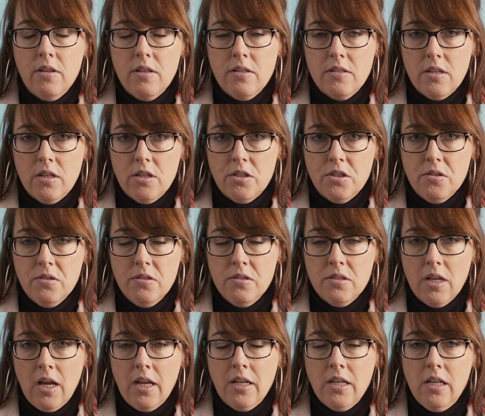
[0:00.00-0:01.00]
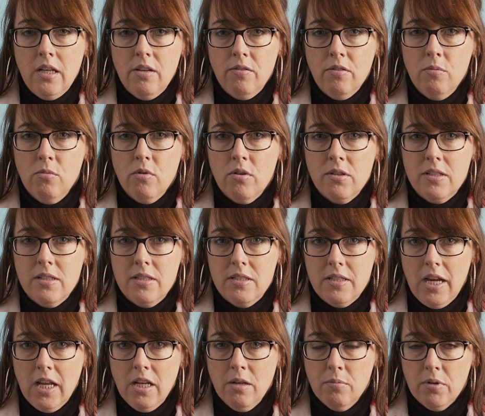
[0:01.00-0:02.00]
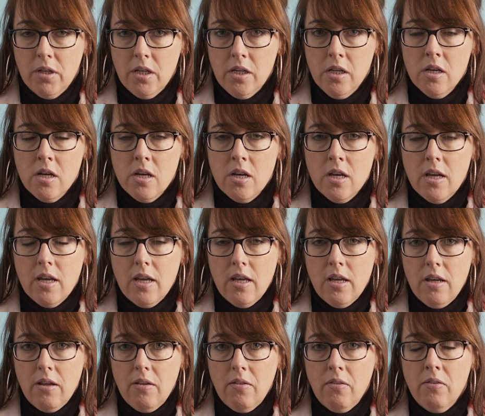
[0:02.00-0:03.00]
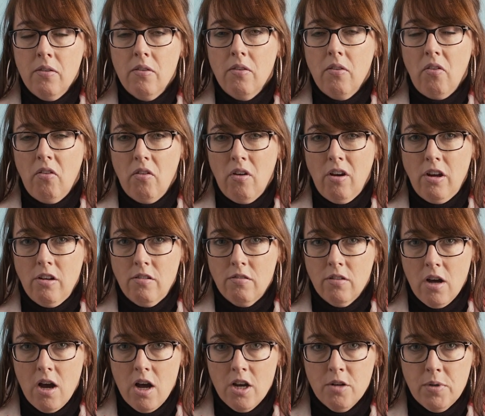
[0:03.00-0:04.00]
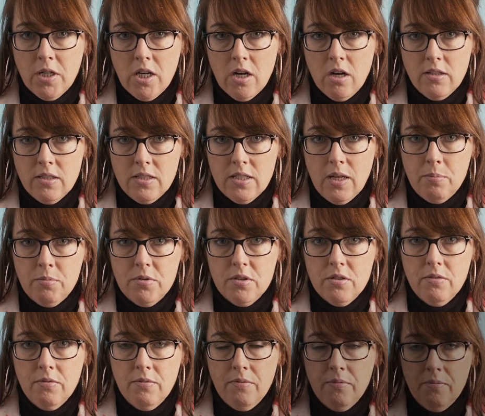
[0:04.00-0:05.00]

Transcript: these issues and in living more sustainably is the circular economy concept.